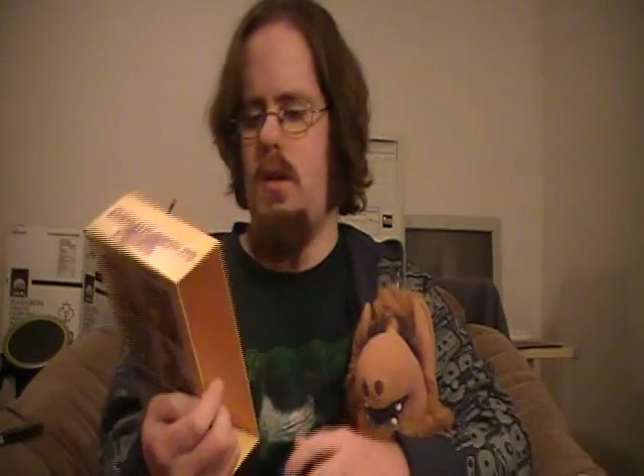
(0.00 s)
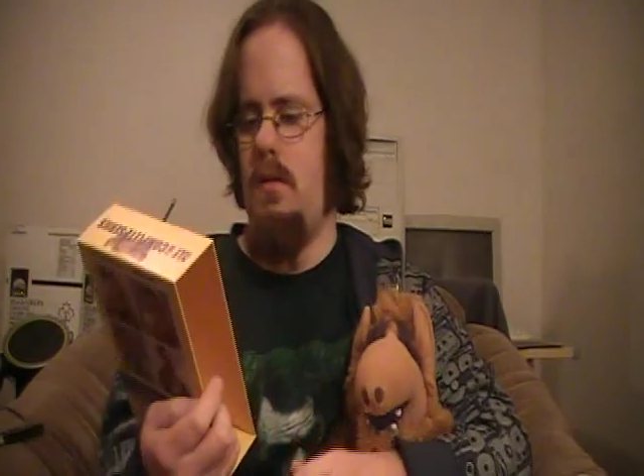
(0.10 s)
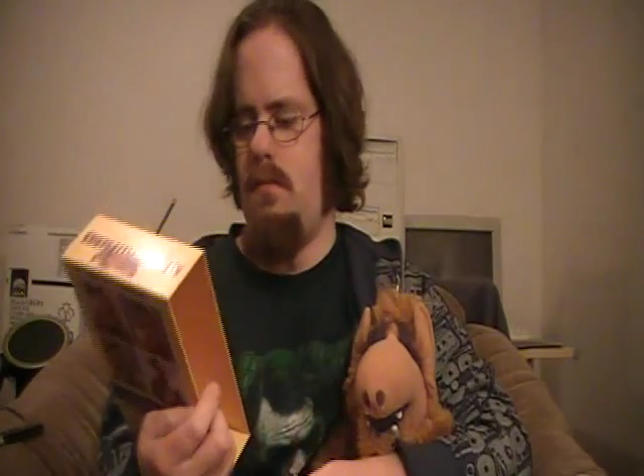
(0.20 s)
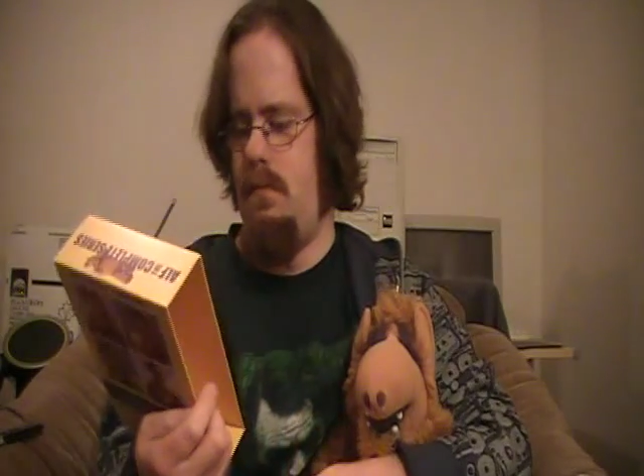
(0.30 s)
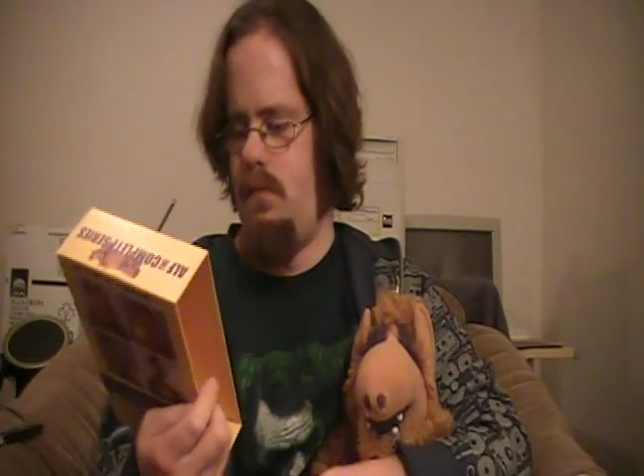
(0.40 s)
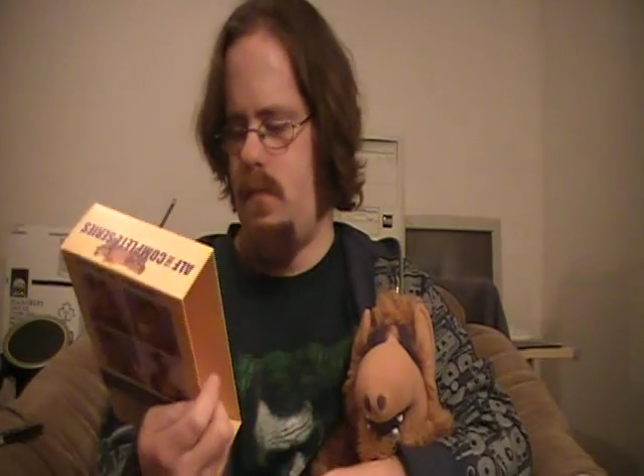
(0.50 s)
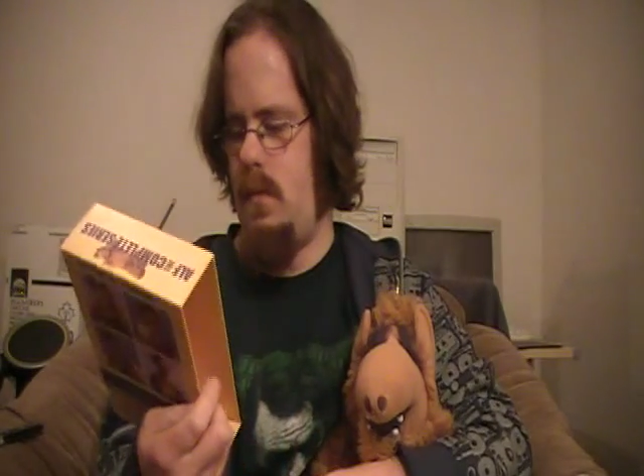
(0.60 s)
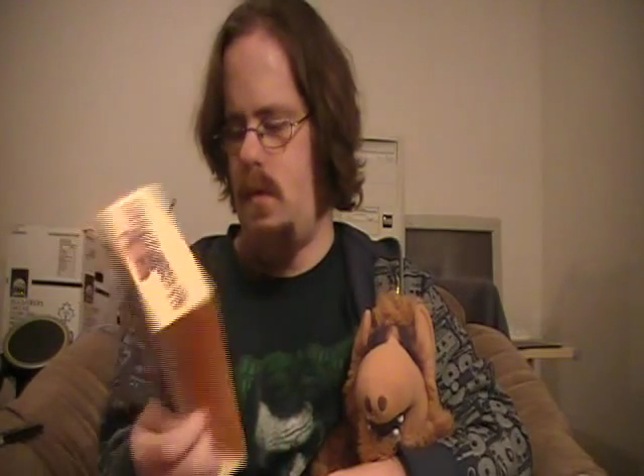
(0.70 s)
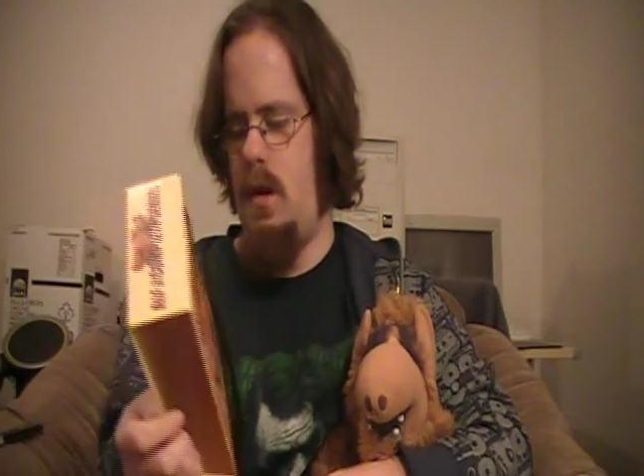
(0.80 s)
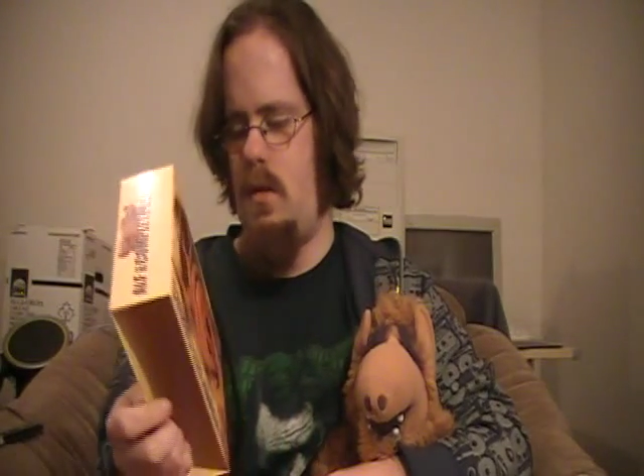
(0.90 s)
it.
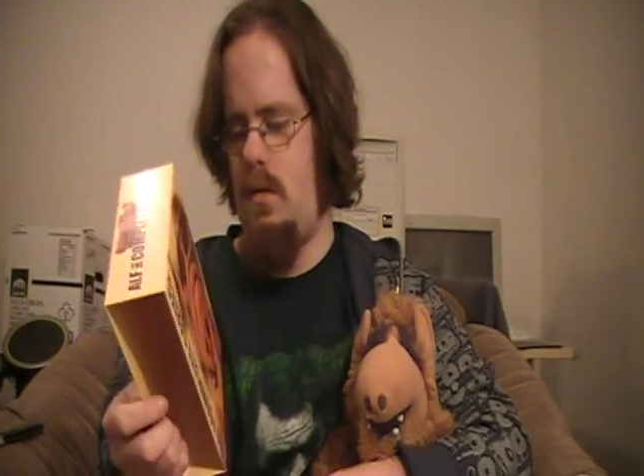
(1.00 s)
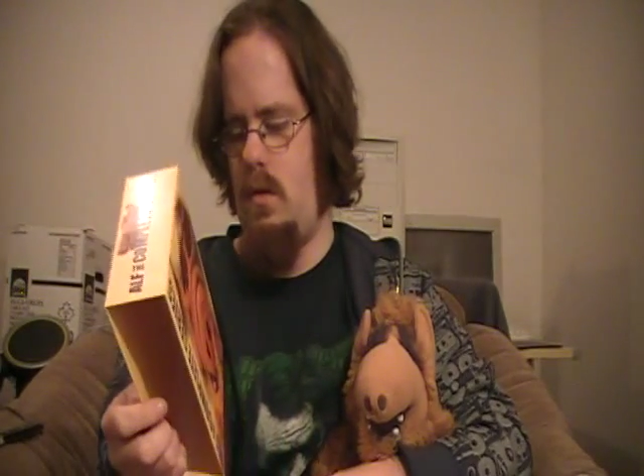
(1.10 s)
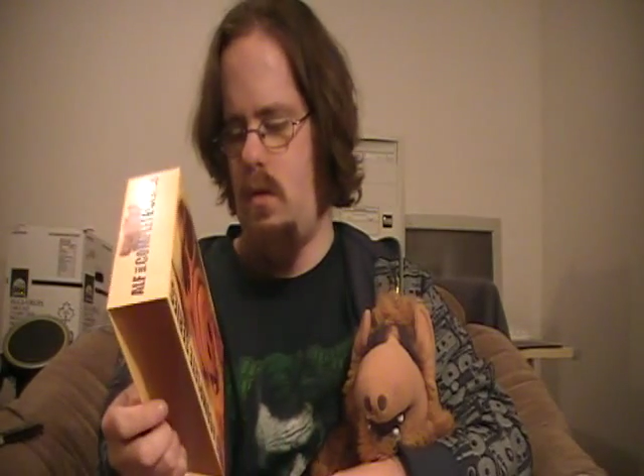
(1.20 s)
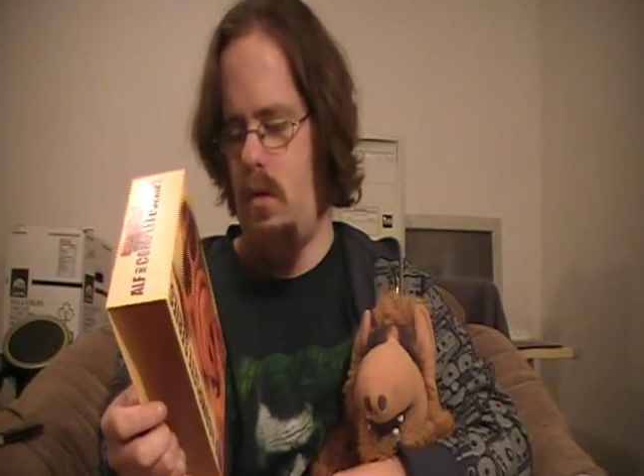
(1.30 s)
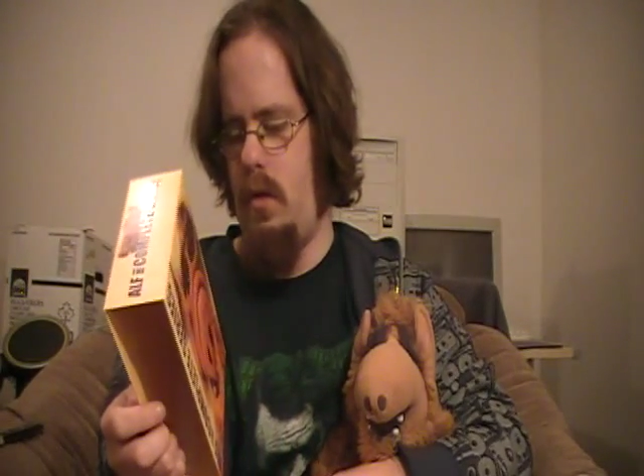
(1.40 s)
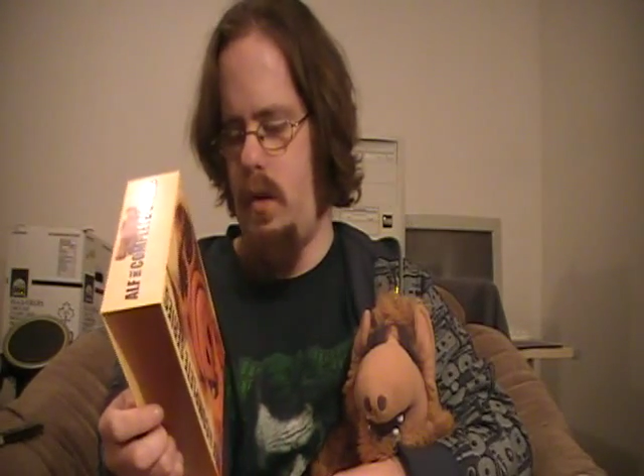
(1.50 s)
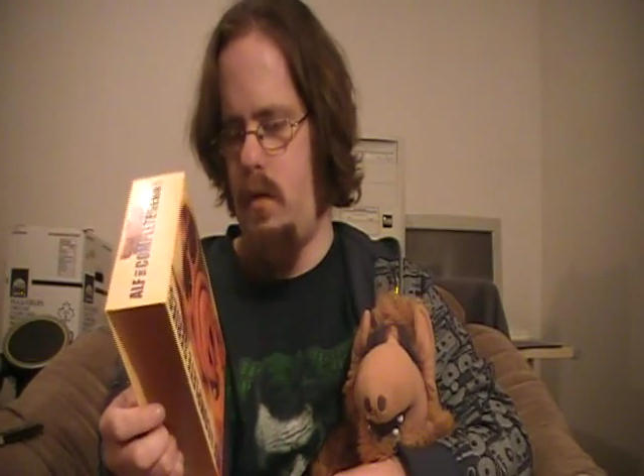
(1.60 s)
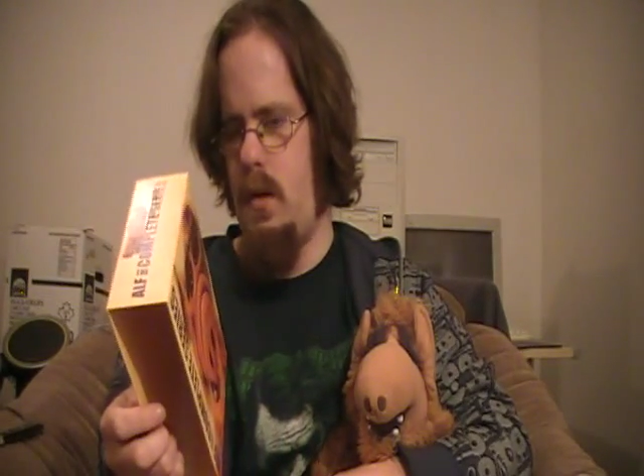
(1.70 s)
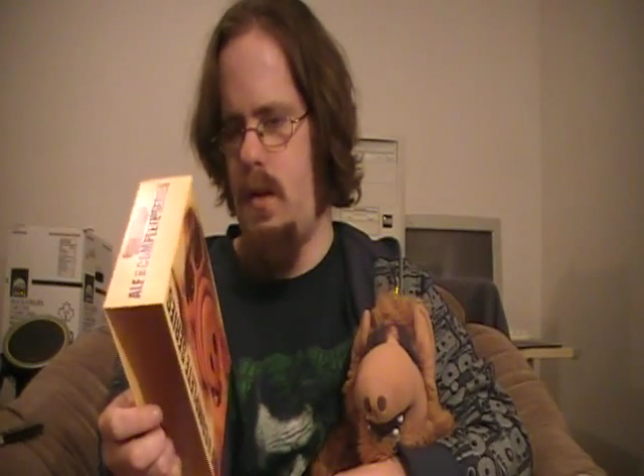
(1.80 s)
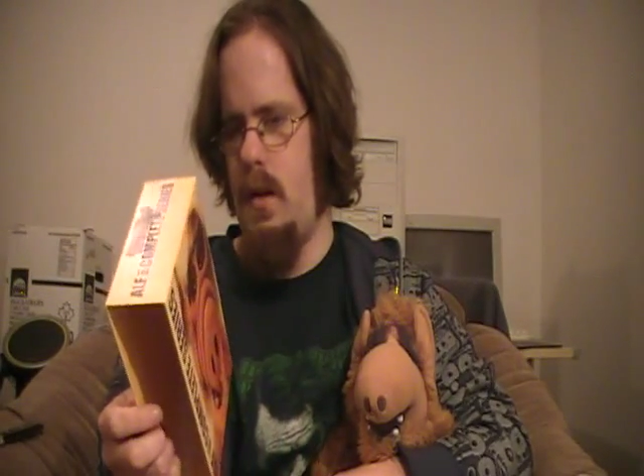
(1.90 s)
That's the whole thing
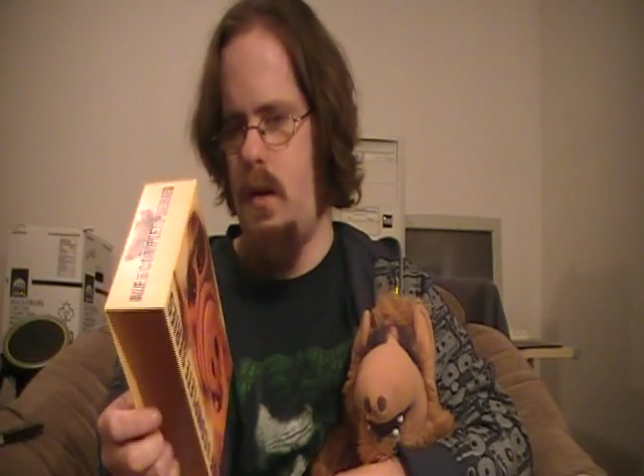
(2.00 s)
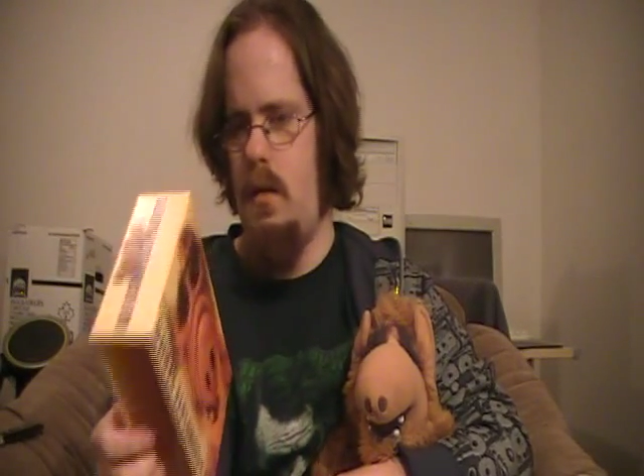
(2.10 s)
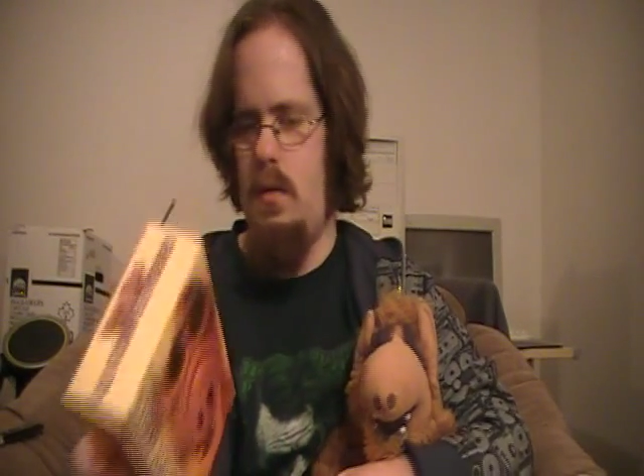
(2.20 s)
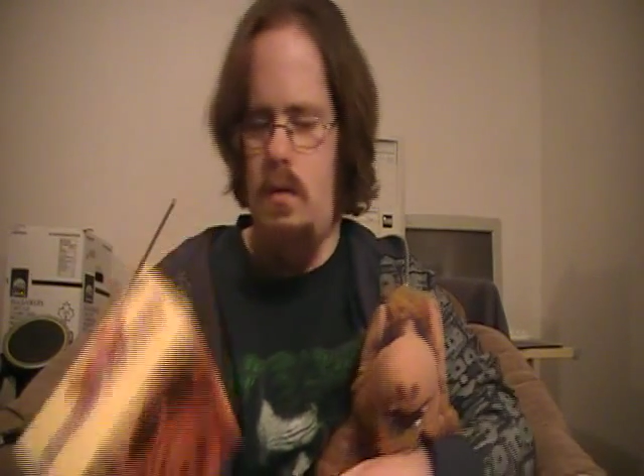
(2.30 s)
right there.